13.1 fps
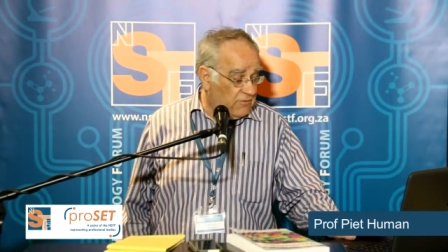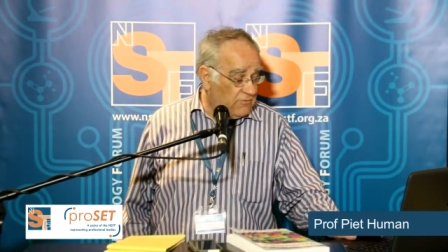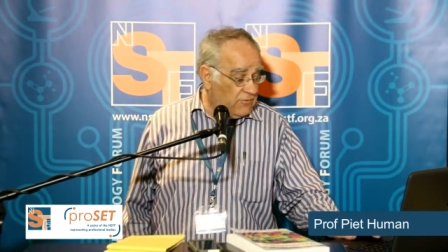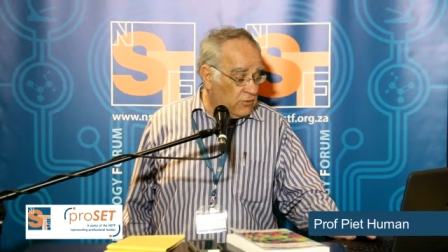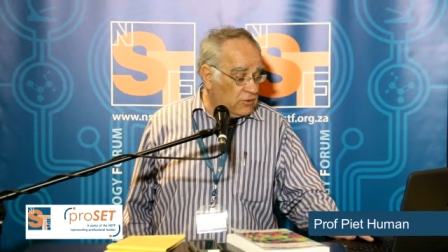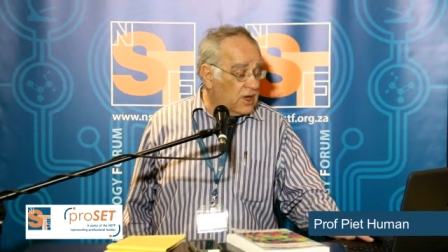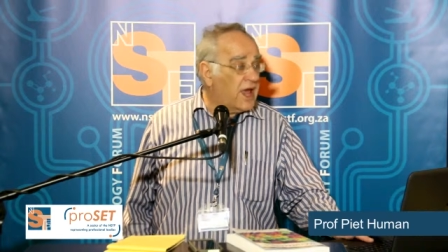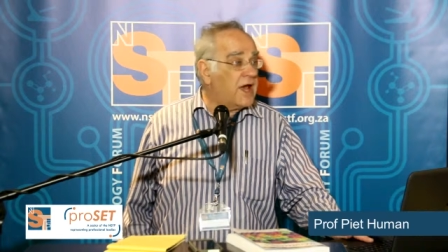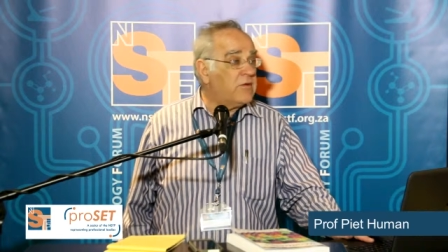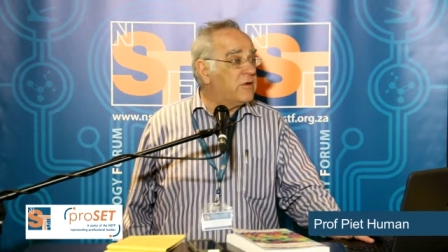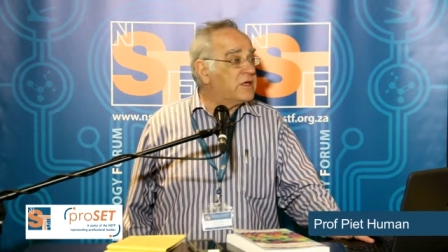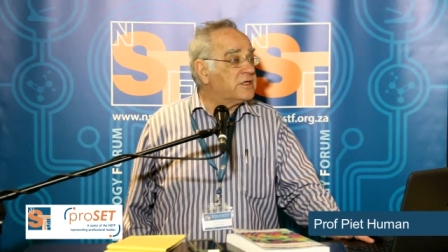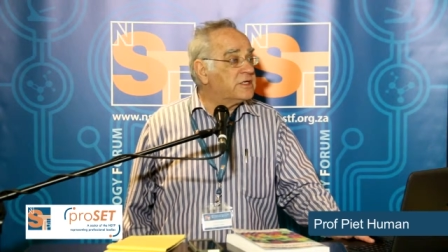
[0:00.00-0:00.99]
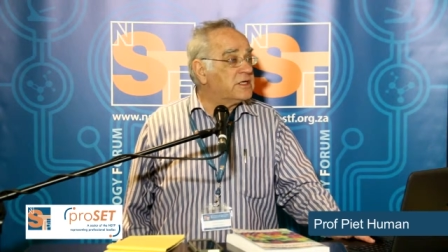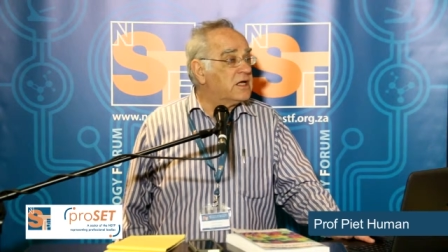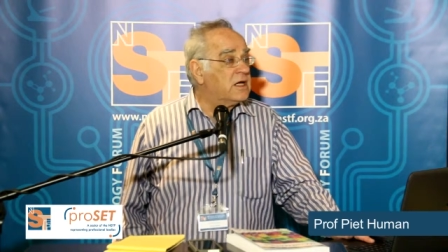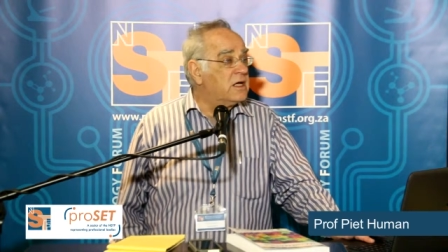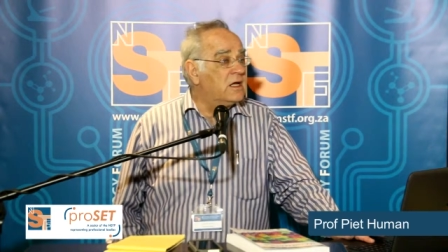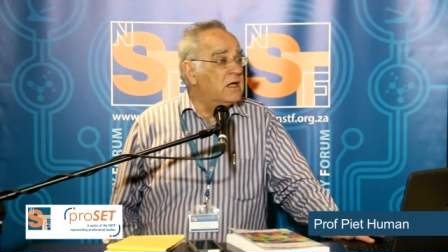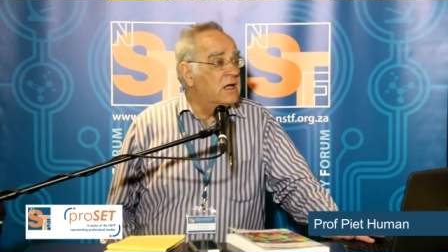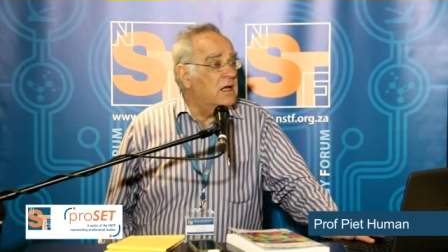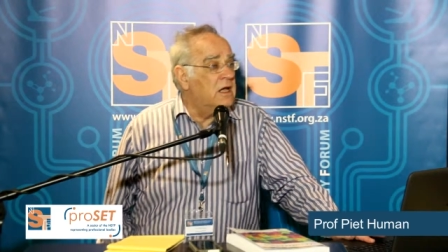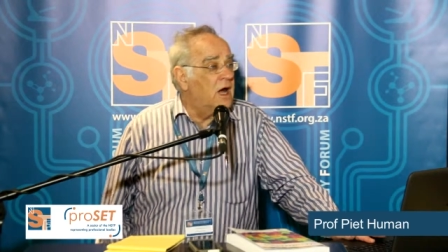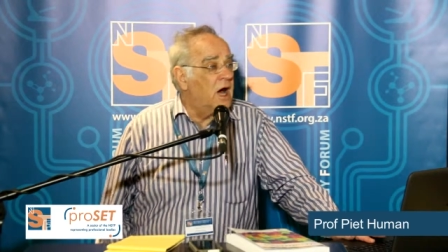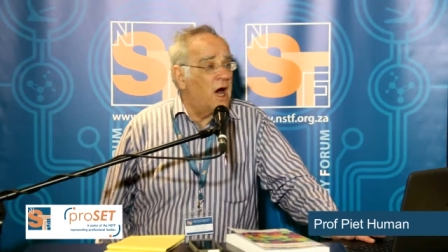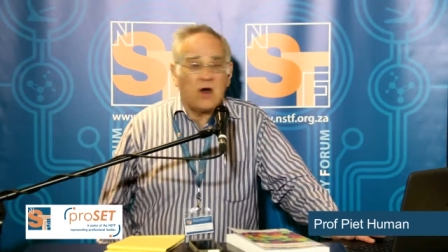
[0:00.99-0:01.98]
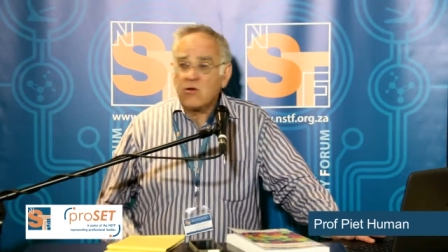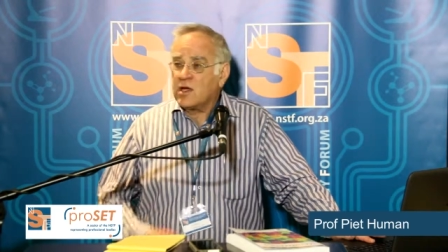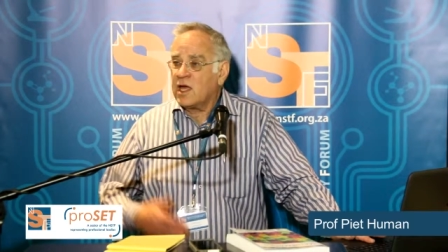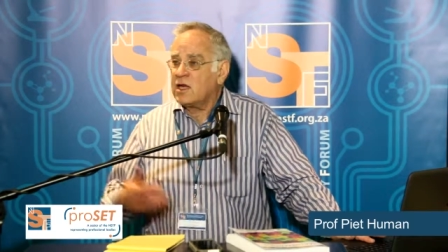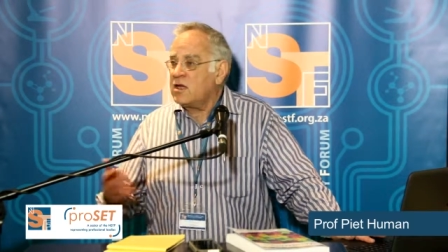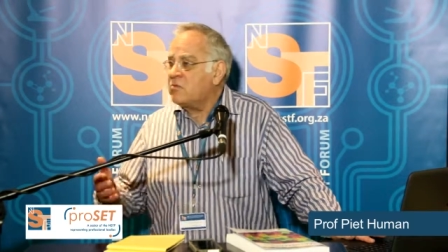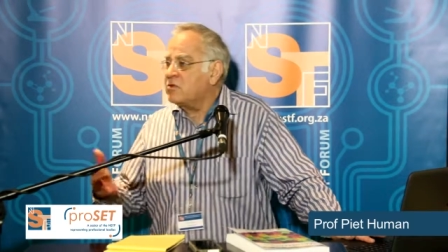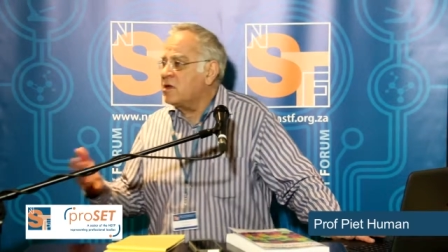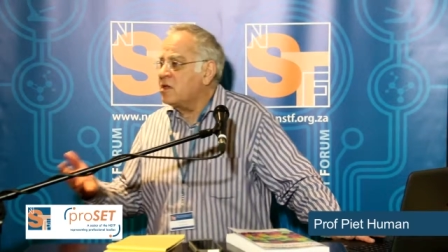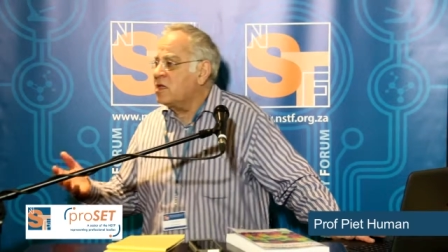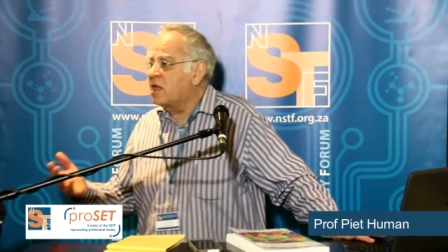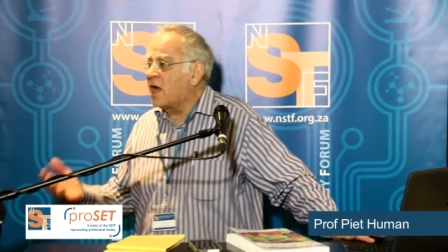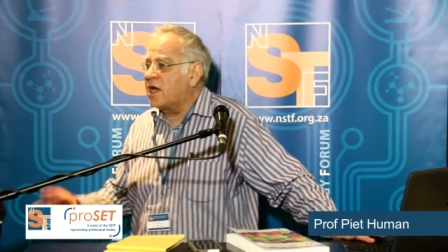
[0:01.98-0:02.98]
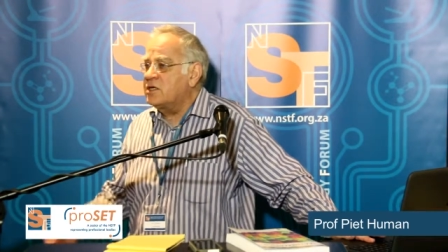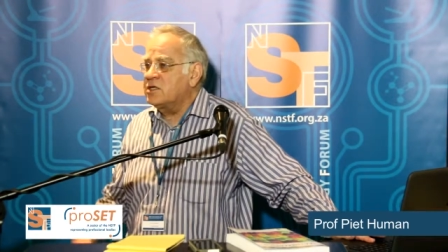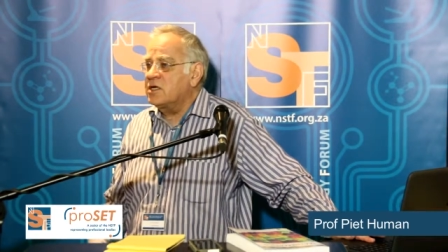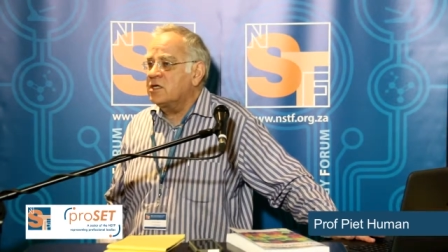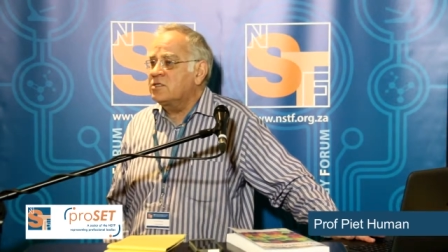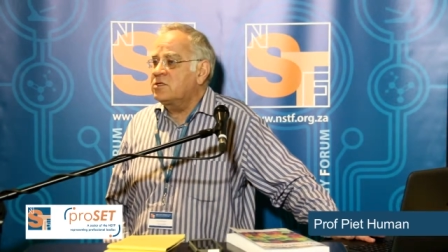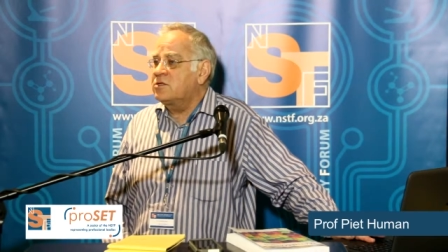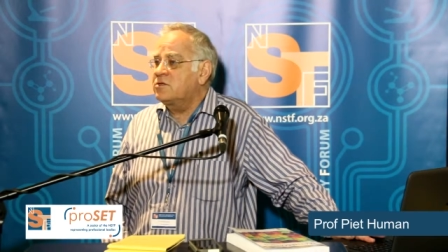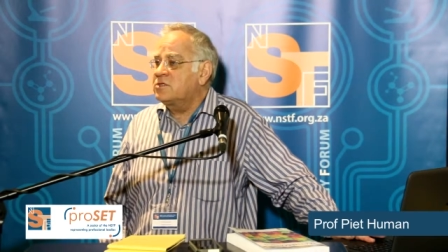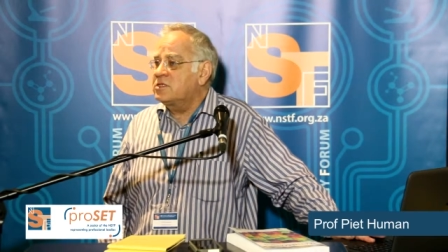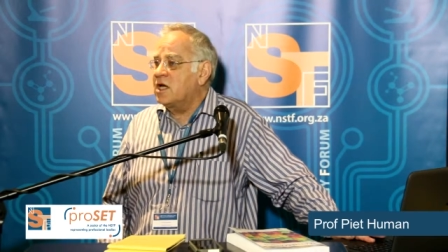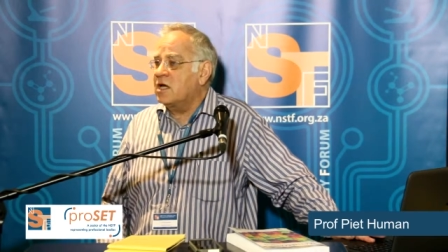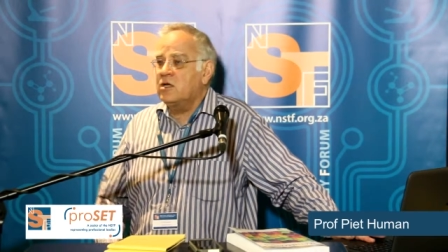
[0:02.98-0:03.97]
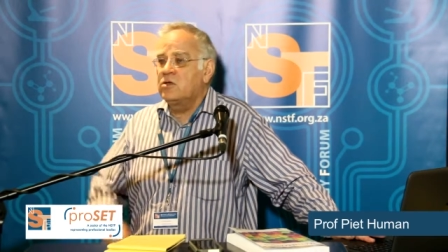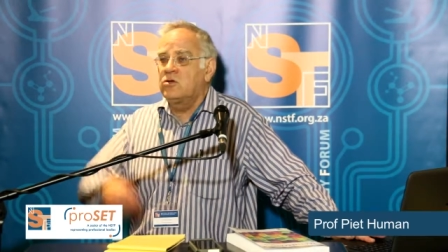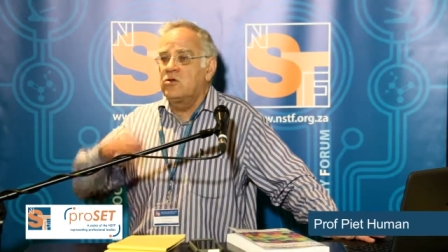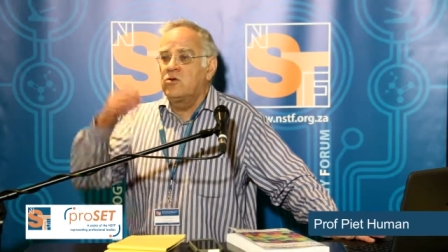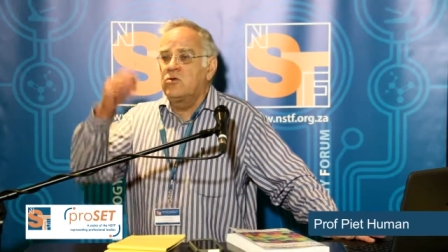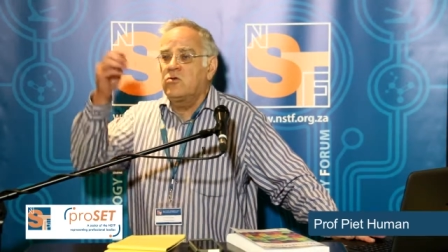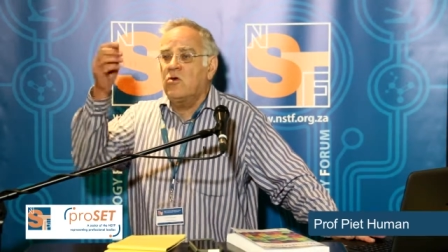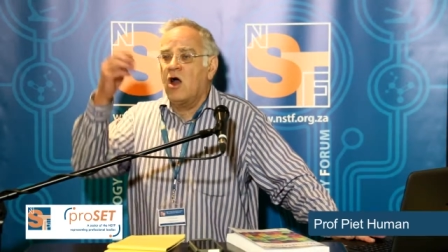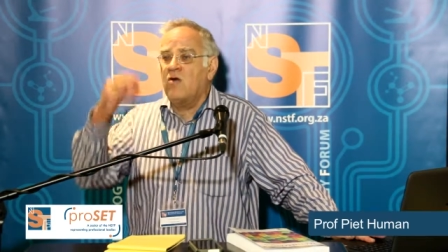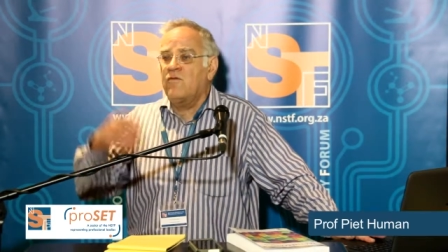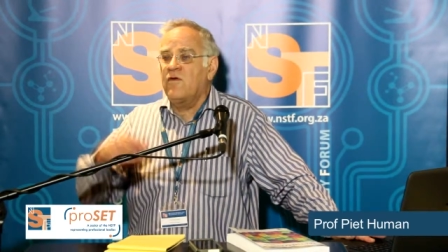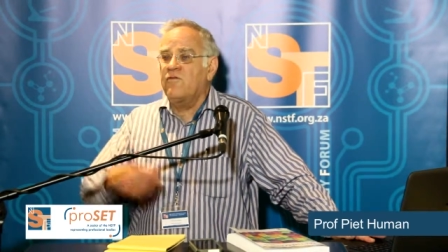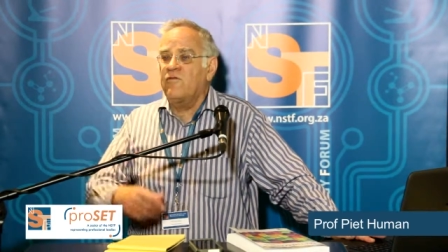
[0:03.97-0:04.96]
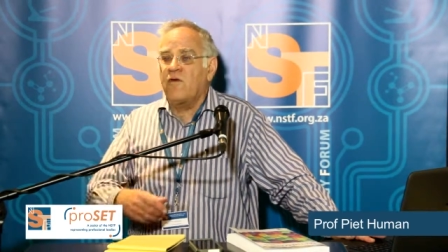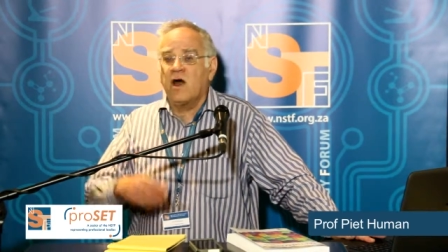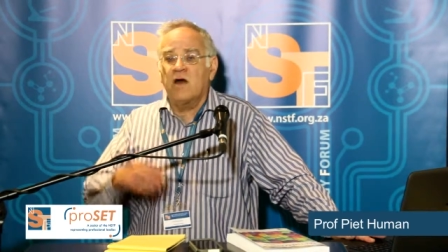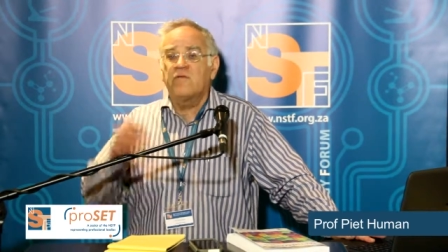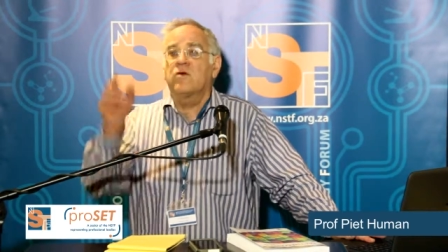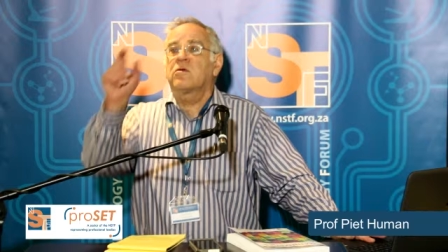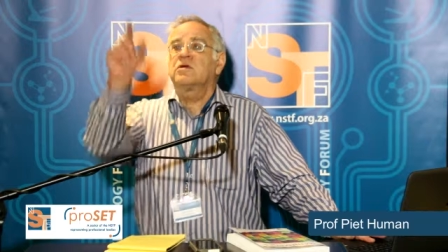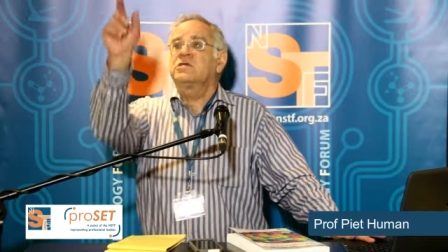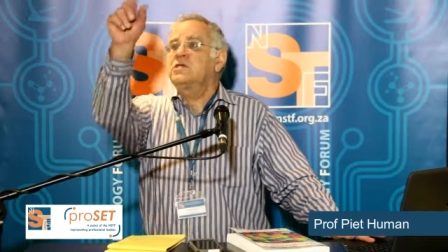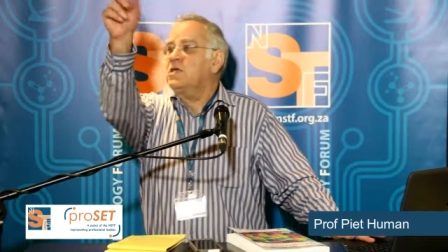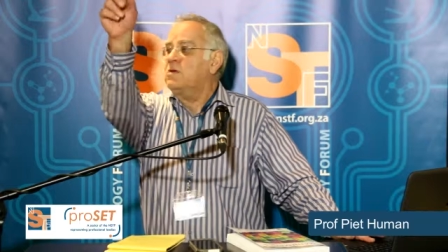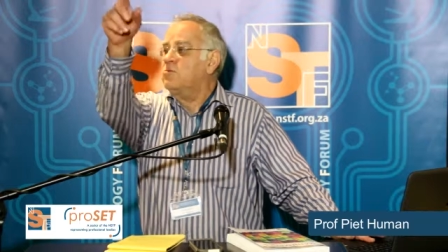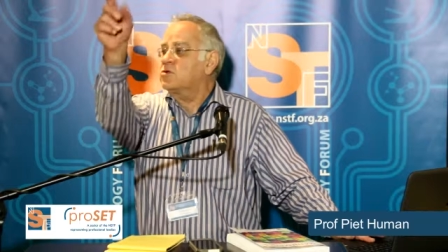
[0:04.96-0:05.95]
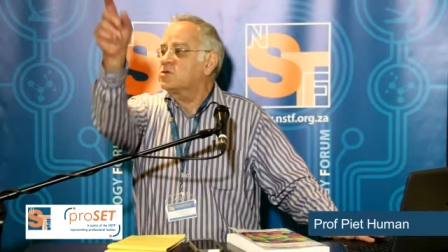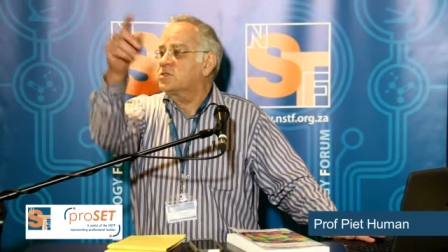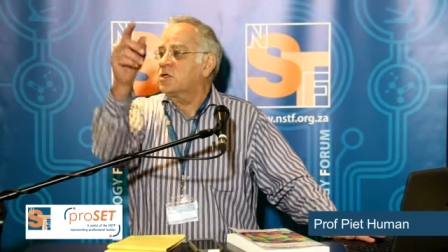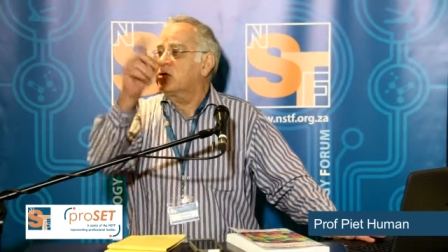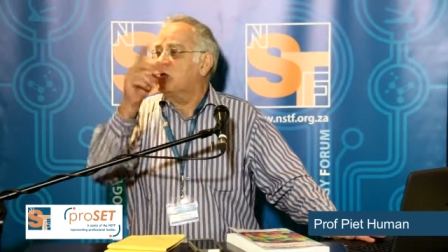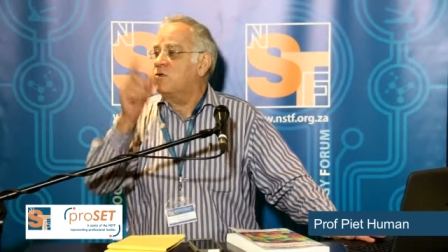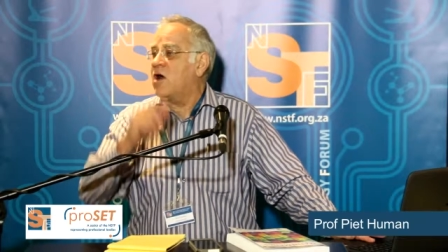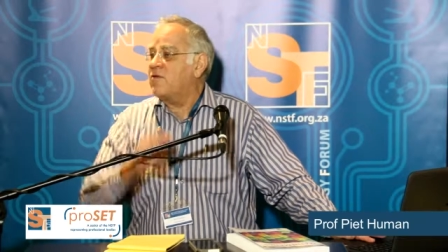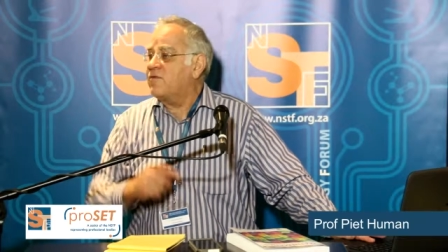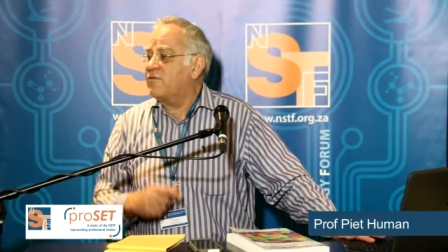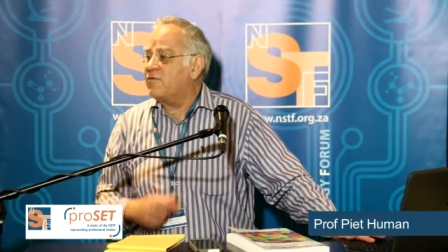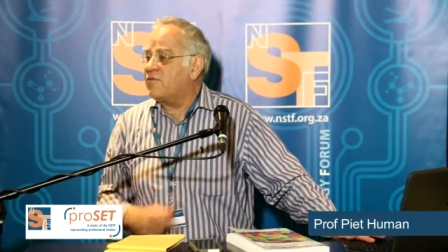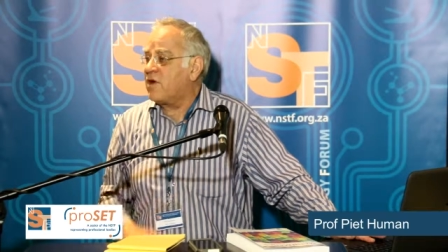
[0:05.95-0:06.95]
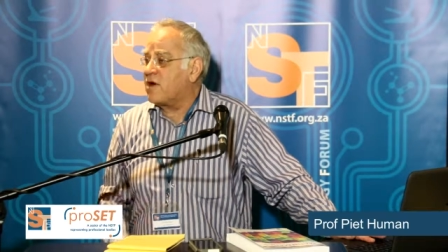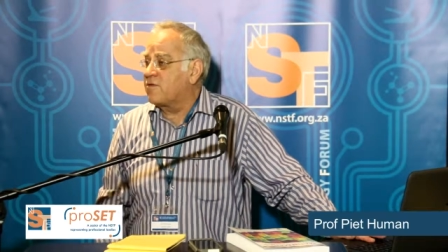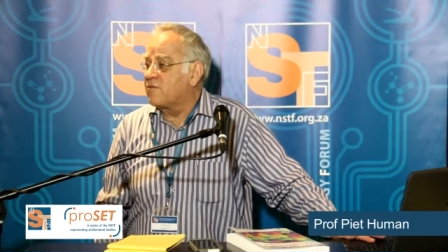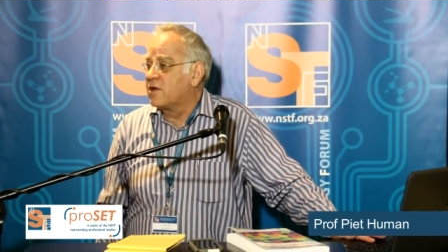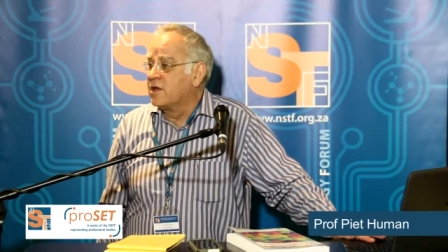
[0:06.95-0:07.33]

Flawed language. How can it be dangerous to say 2/5? You can see most the 2/5.